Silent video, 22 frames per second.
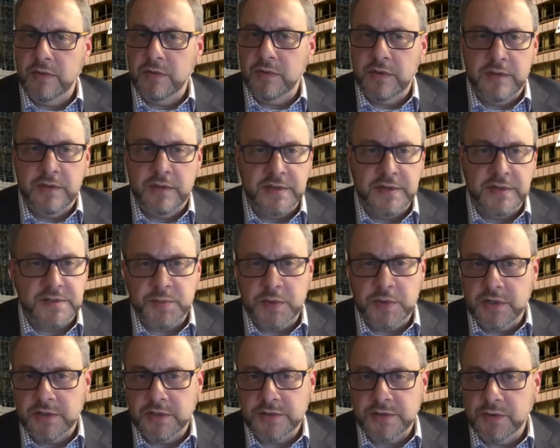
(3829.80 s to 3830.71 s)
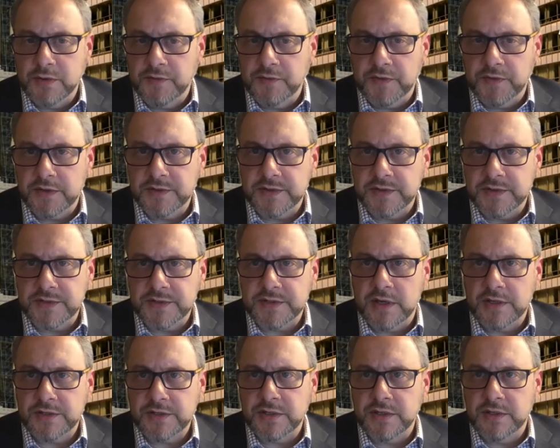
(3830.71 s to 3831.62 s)
This has been a terrific
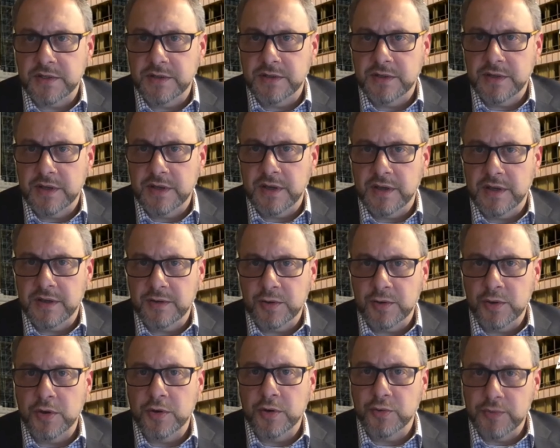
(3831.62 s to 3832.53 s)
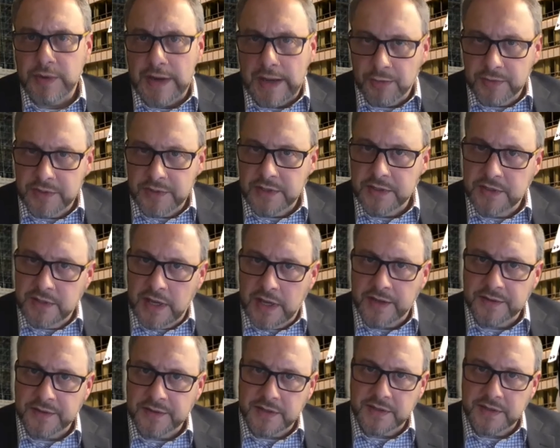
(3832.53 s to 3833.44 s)
discussion, grounded, I
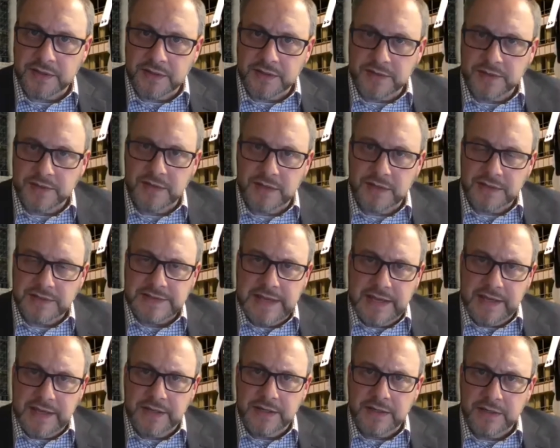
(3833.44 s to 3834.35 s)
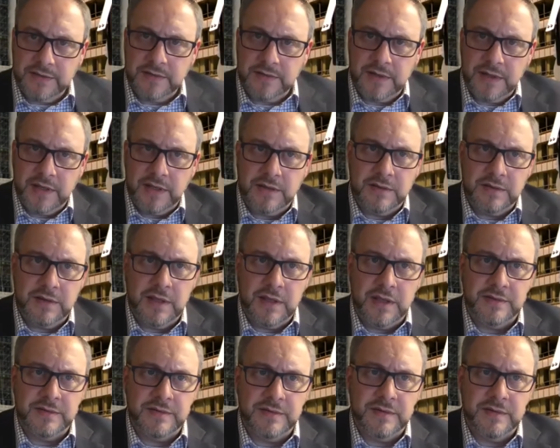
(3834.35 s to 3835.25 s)
think, in data
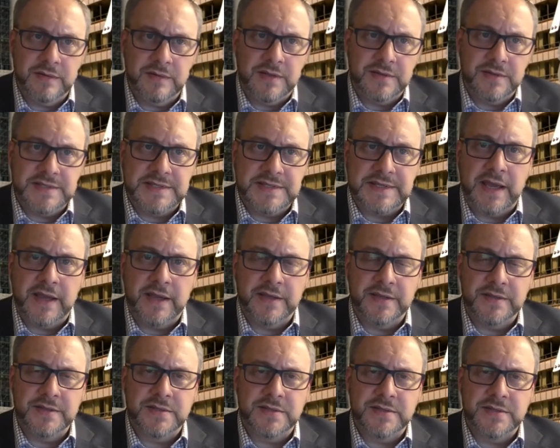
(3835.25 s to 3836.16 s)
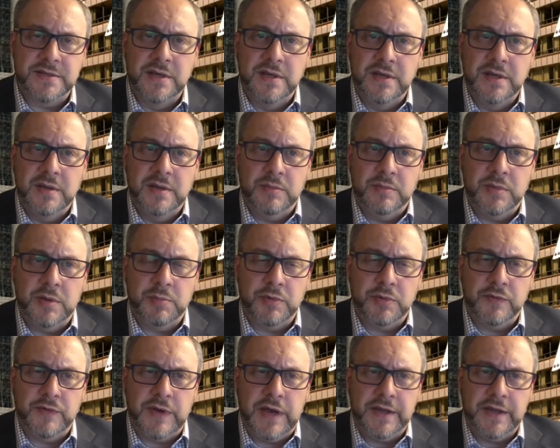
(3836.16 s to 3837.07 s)
and science, but
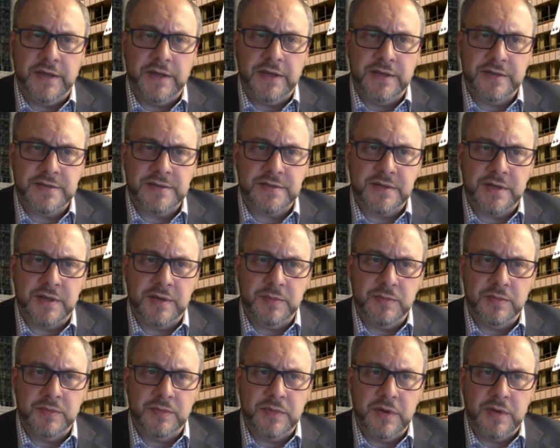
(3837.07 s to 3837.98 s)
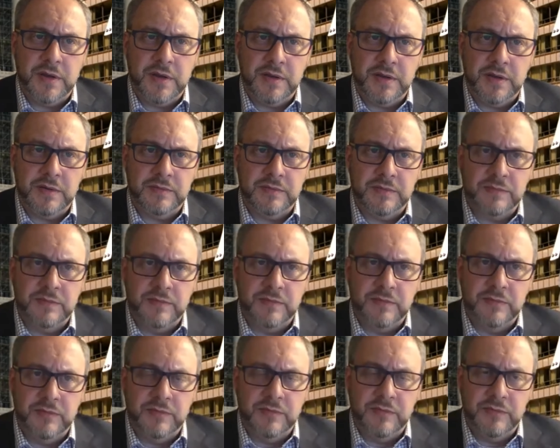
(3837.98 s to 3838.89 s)
providing some
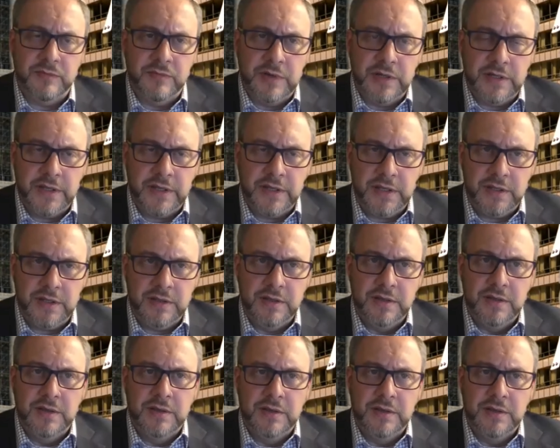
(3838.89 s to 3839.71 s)
really